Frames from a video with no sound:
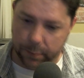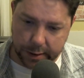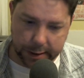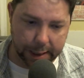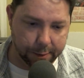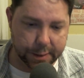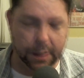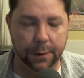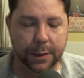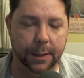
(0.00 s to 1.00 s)
We'll see how this
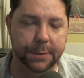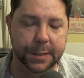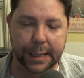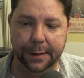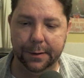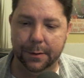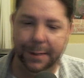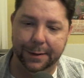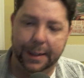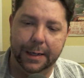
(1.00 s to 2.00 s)
all comes together.
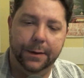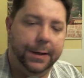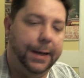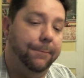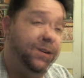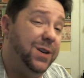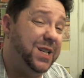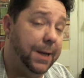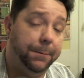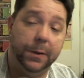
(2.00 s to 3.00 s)
But at the end of the day, I'm very
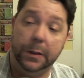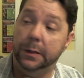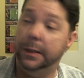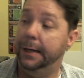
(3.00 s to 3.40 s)
skeptical.